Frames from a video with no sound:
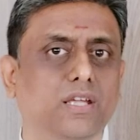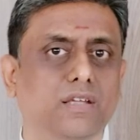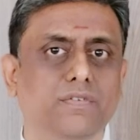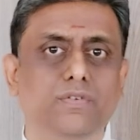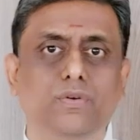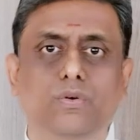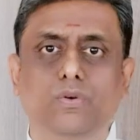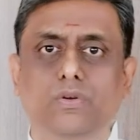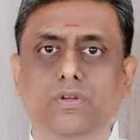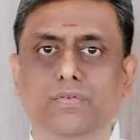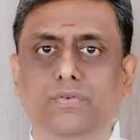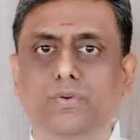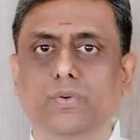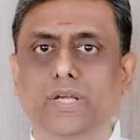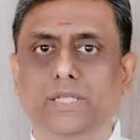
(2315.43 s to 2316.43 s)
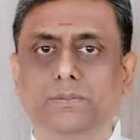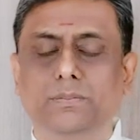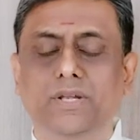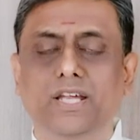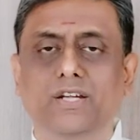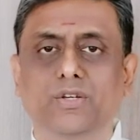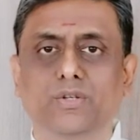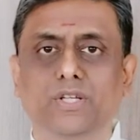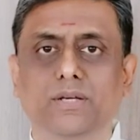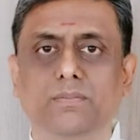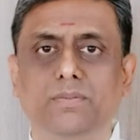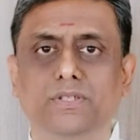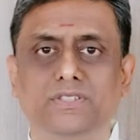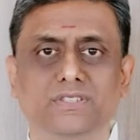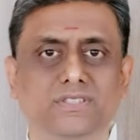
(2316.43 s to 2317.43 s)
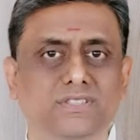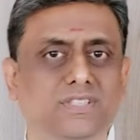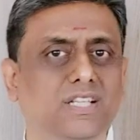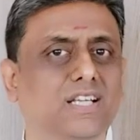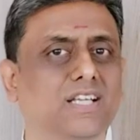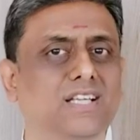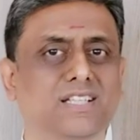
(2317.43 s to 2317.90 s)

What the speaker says: if you explain to that person,